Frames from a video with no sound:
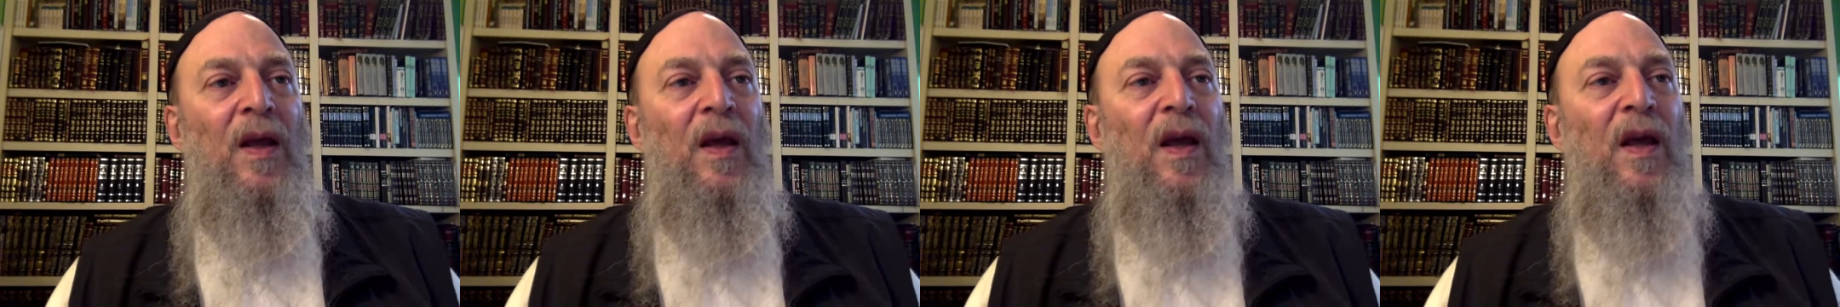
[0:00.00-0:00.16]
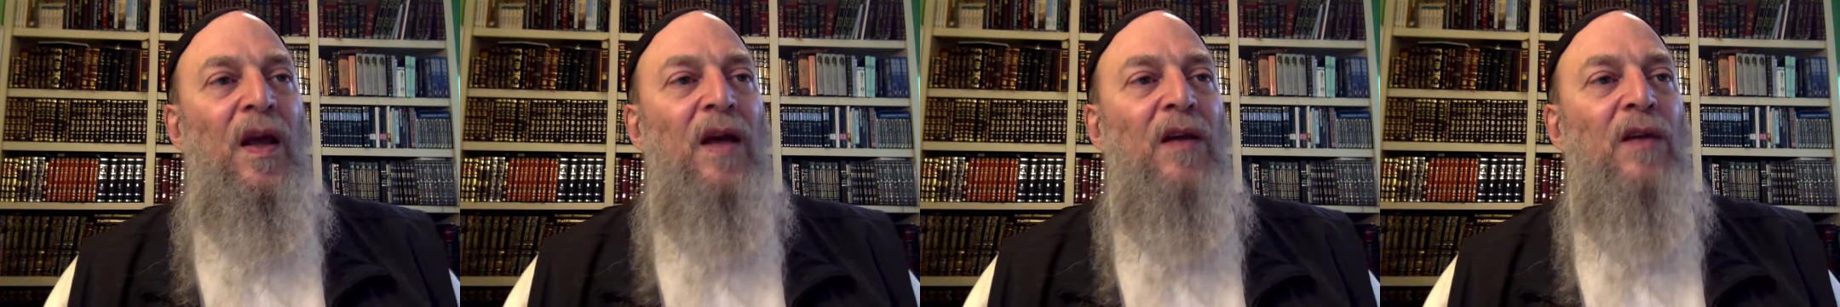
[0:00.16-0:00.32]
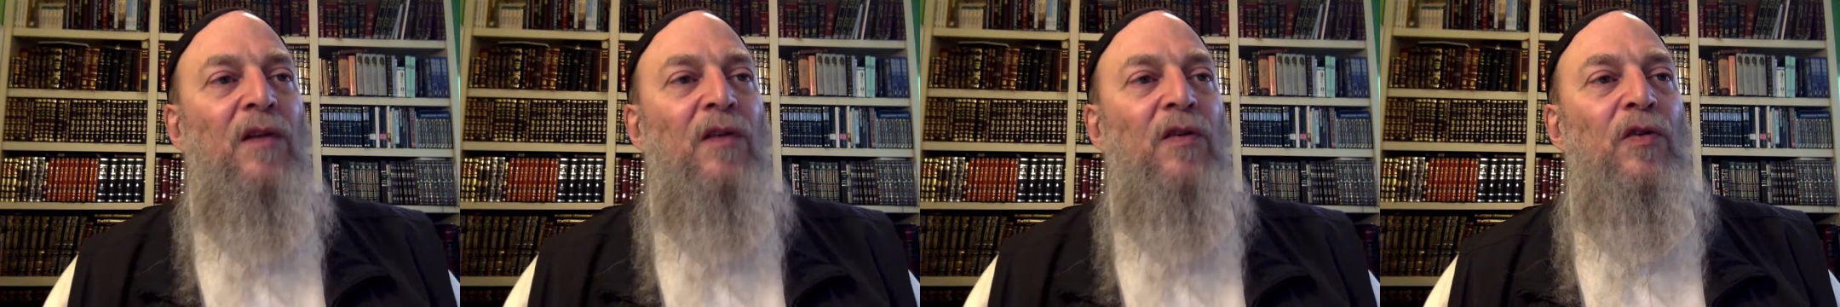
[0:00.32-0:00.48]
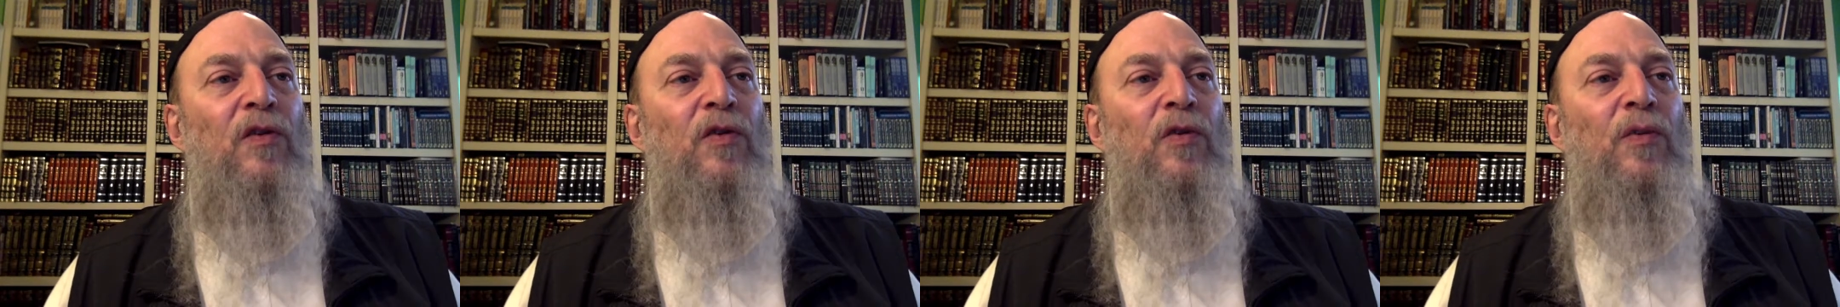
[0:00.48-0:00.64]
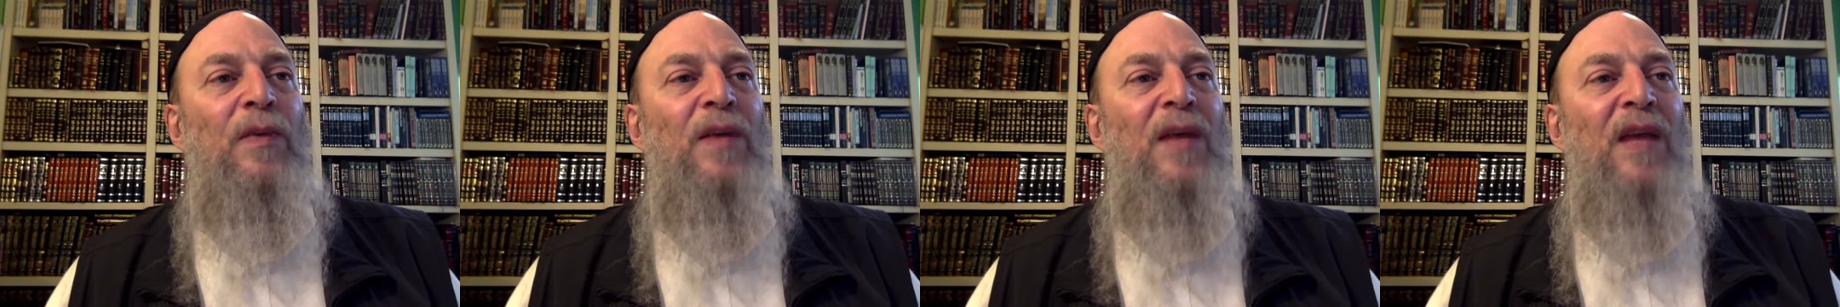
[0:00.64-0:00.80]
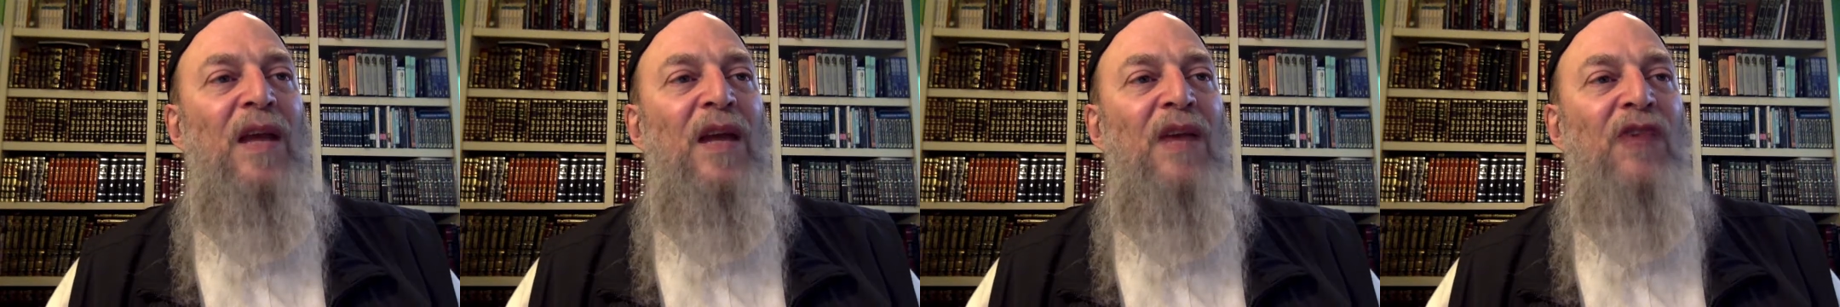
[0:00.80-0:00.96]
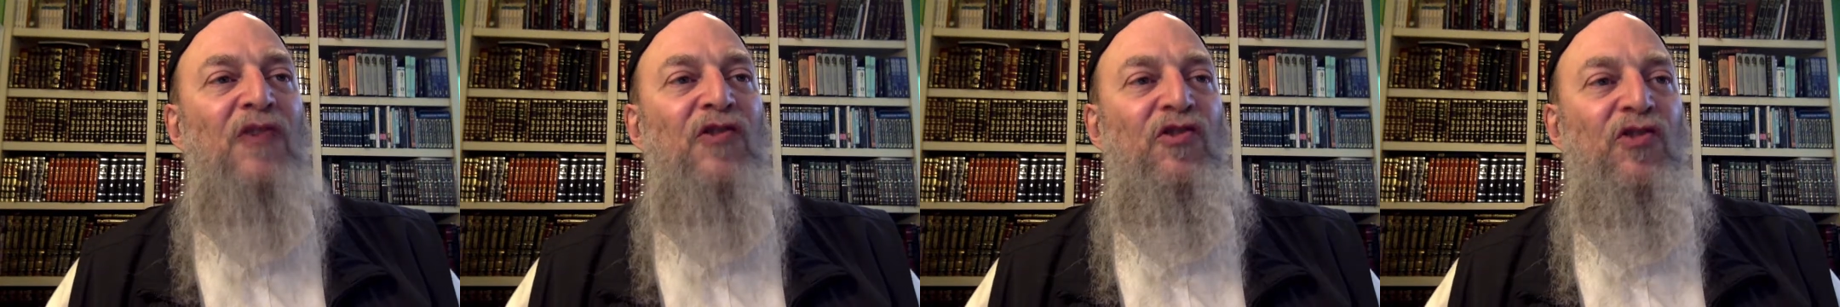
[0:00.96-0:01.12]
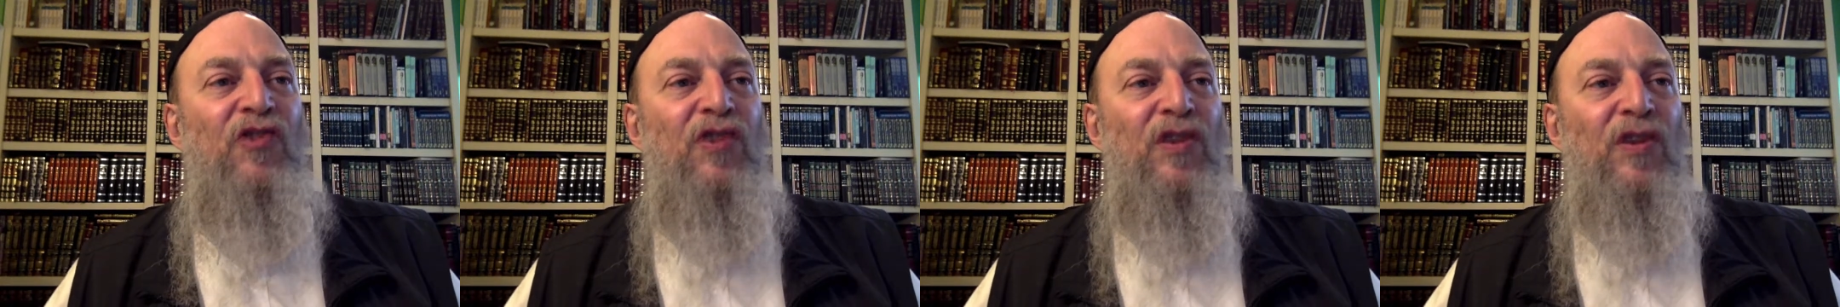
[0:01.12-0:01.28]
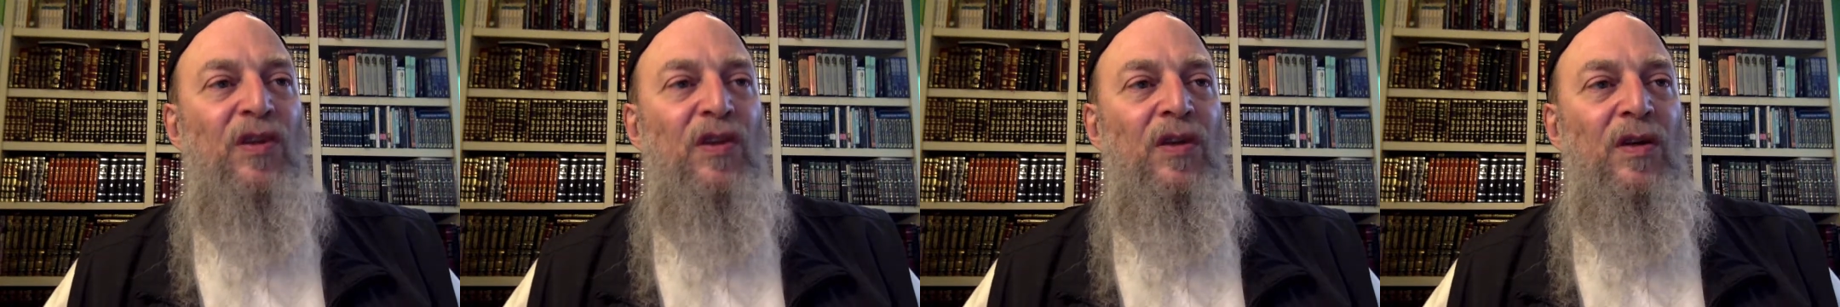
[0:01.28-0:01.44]

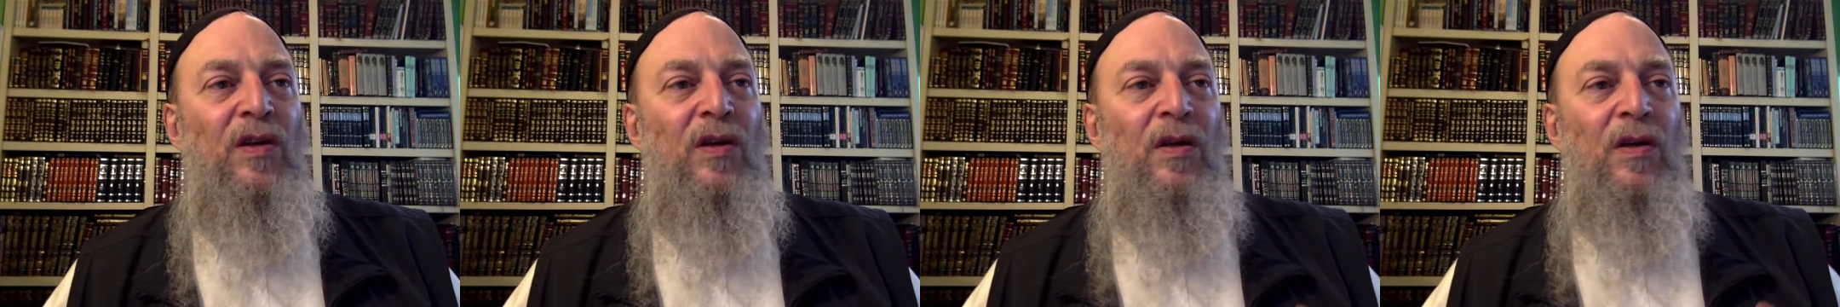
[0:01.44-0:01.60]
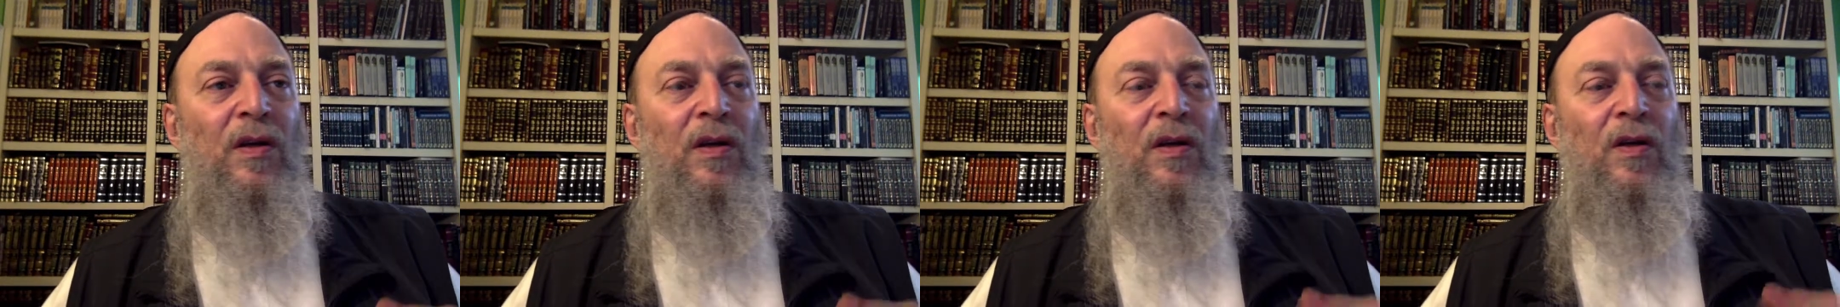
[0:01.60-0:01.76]
illumination